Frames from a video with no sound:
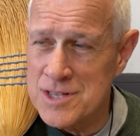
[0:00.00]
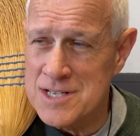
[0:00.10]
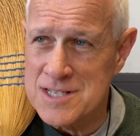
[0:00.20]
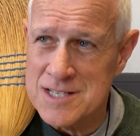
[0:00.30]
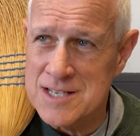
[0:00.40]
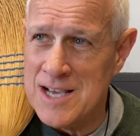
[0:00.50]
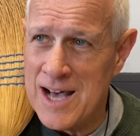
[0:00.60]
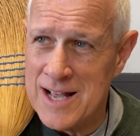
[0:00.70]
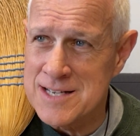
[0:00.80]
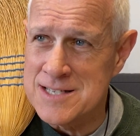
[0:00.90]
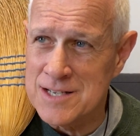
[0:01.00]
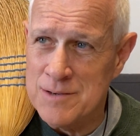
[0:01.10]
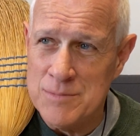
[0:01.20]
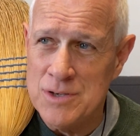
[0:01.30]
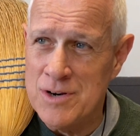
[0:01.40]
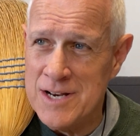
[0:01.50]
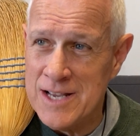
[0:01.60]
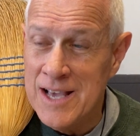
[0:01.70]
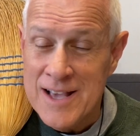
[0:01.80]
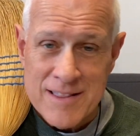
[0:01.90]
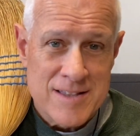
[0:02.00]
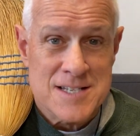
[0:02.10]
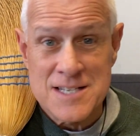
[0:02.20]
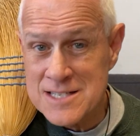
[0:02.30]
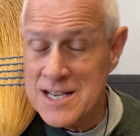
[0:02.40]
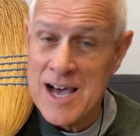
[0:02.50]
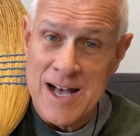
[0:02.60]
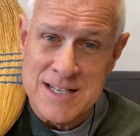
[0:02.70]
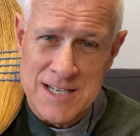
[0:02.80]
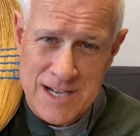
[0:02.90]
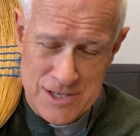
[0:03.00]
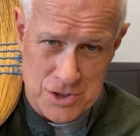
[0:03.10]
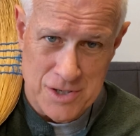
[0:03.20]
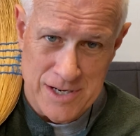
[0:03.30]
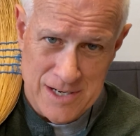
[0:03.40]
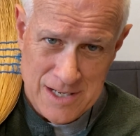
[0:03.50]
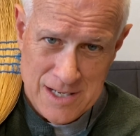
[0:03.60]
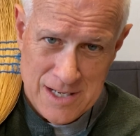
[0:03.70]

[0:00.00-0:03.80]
This is God's community. This is God's country.